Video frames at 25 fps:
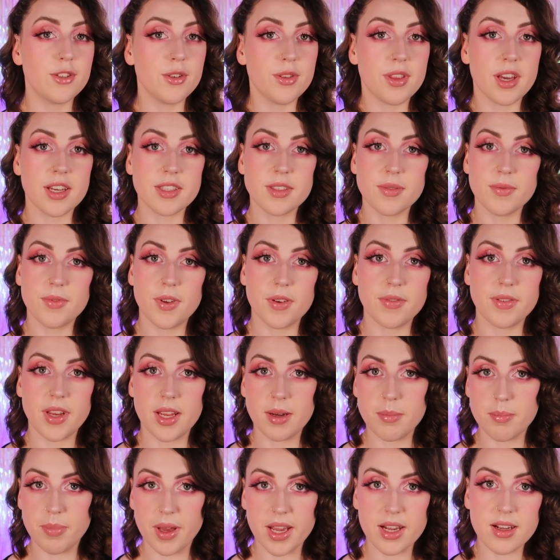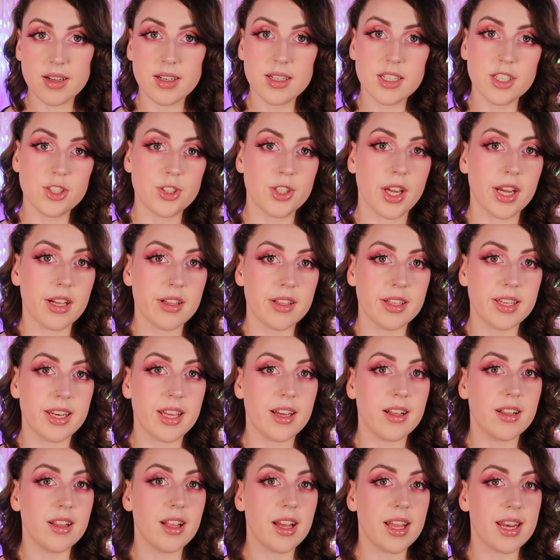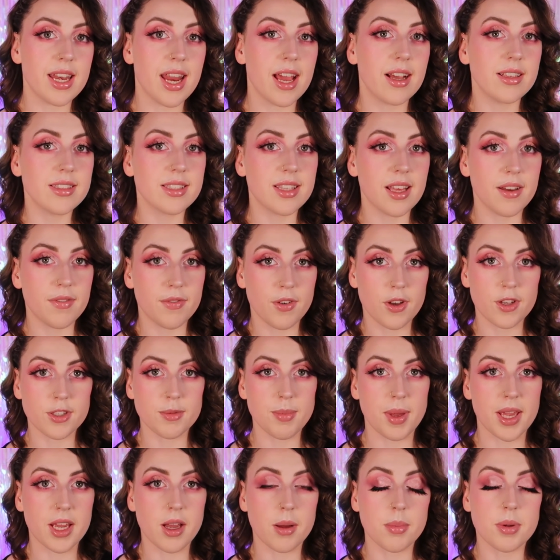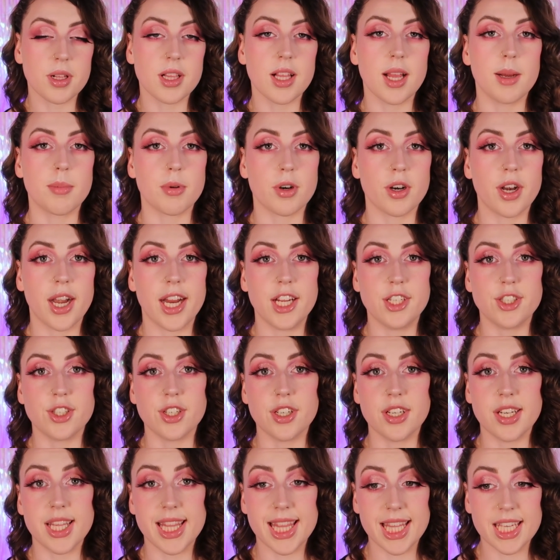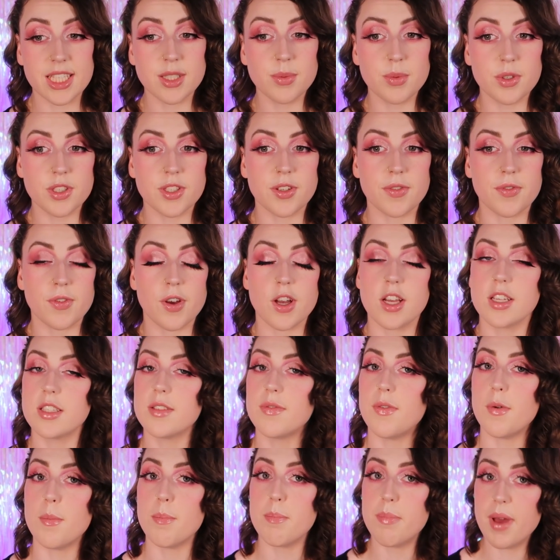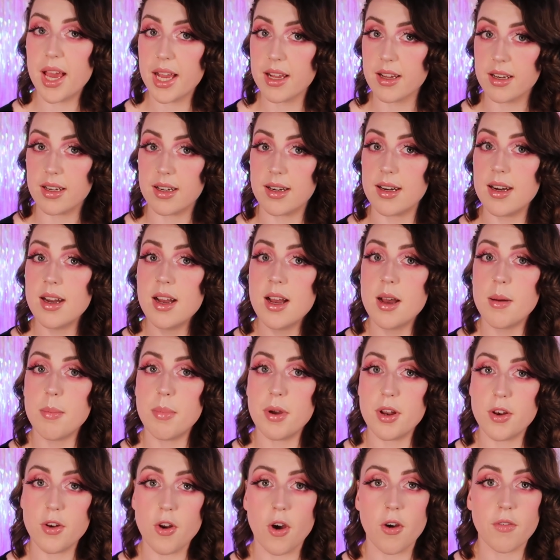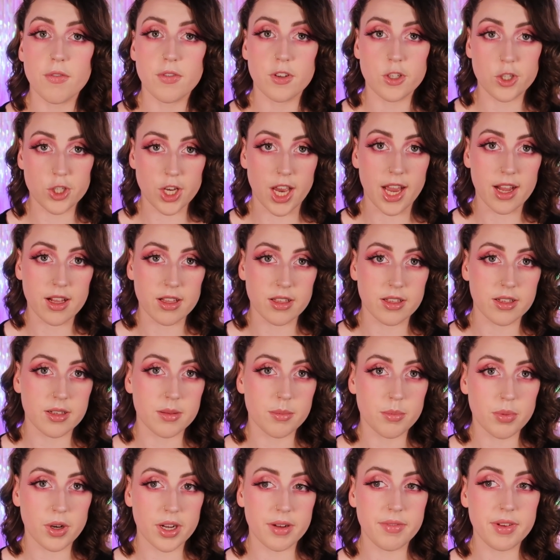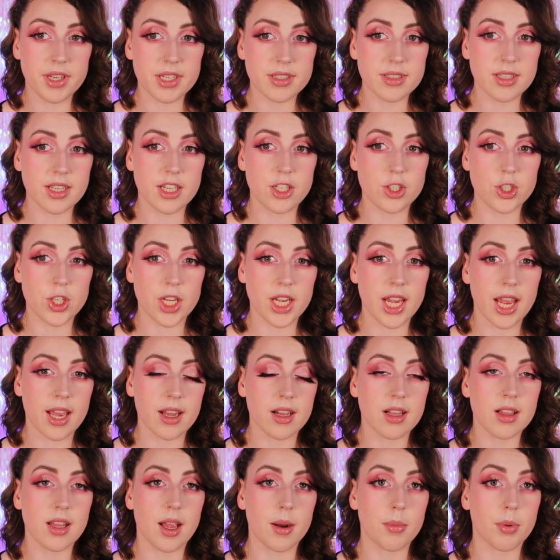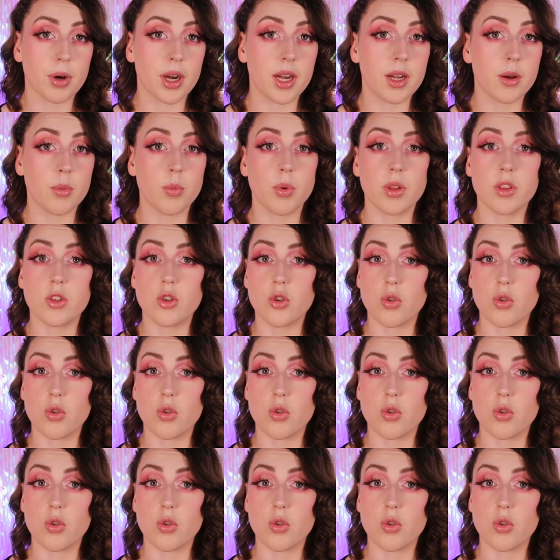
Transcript: 2015, Becca and Jacqueline Jacqueline Hill announced their first makeup collaboration. This was a first for Becca, but not for Jacqueline. Previously, she had collaborated with